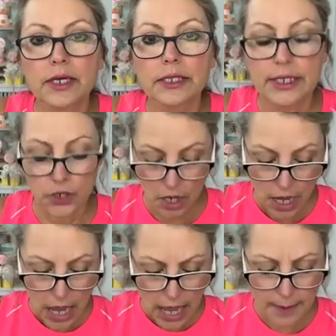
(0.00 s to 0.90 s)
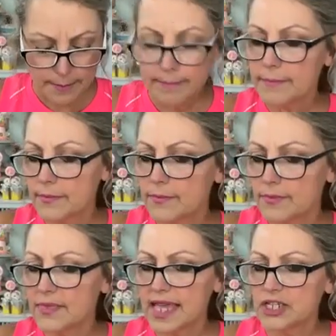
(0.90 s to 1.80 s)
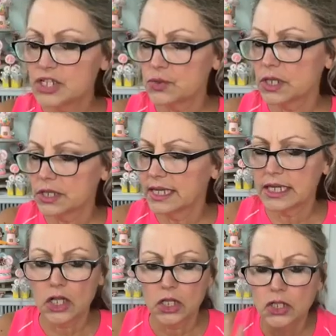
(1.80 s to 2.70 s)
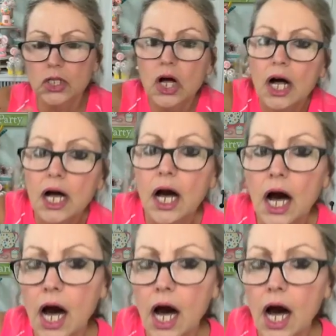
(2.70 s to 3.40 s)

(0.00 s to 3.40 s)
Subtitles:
dull the glitter. They do a little,